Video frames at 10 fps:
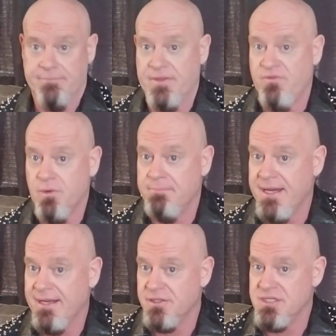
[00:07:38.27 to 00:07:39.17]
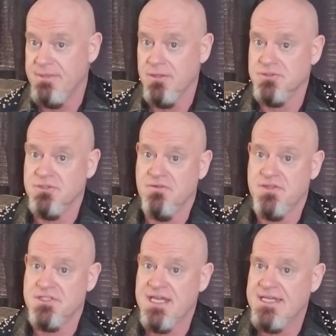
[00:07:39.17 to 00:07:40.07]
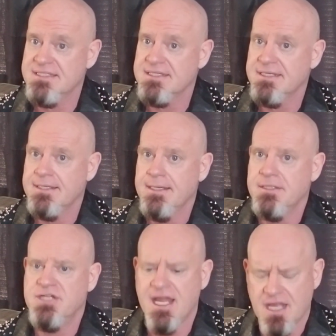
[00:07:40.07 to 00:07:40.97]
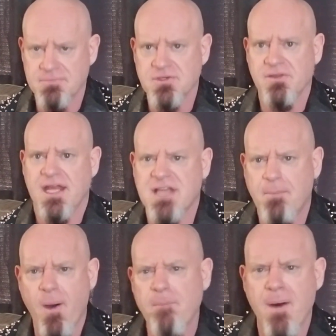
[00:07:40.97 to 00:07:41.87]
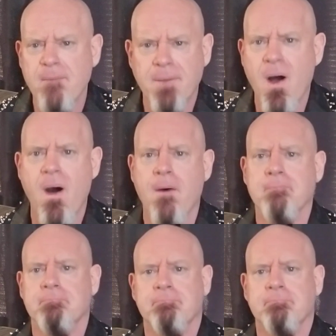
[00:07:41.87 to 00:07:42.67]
if you were buying a Jimmy Olsen off the stands. Jack comes on there, it's like, boom, boom, boom.